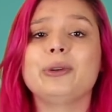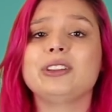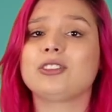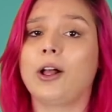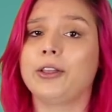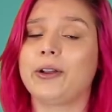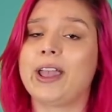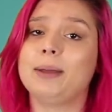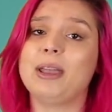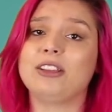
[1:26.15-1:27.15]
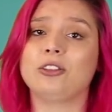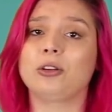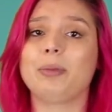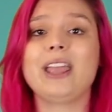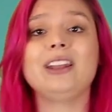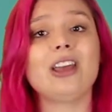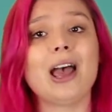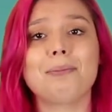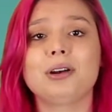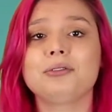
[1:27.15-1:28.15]
install your animation or paint
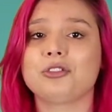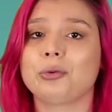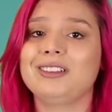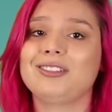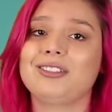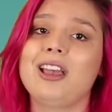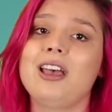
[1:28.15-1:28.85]
app of choice,